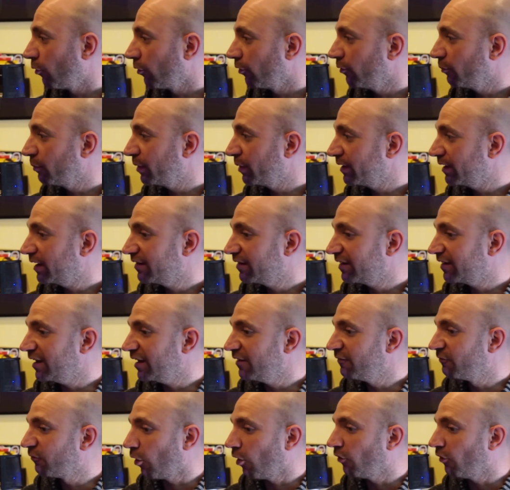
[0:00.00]
but because it
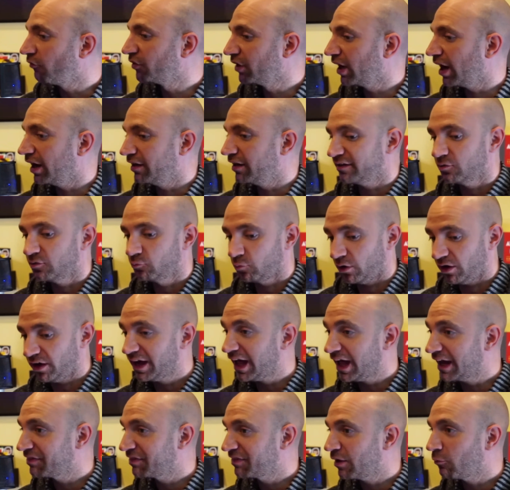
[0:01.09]
involved guns. It
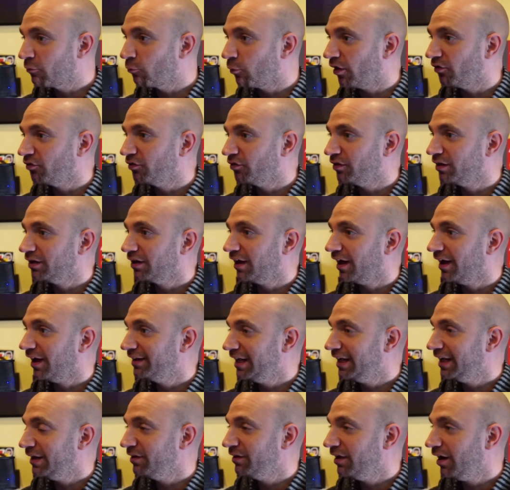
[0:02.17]
wasn't a
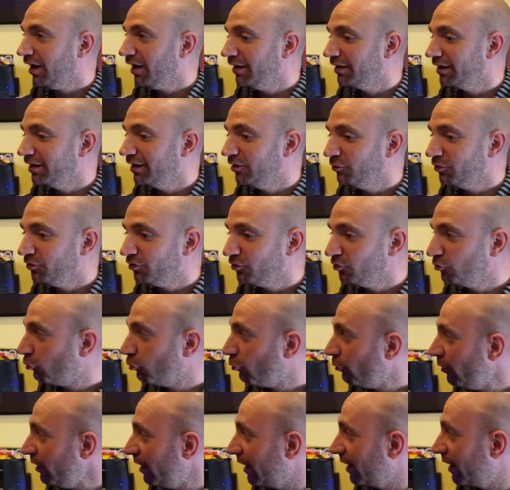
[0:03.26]
goddamn gun. It was a
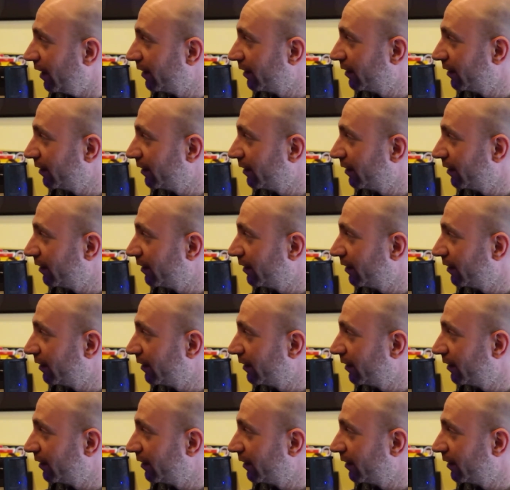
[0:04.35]
toy.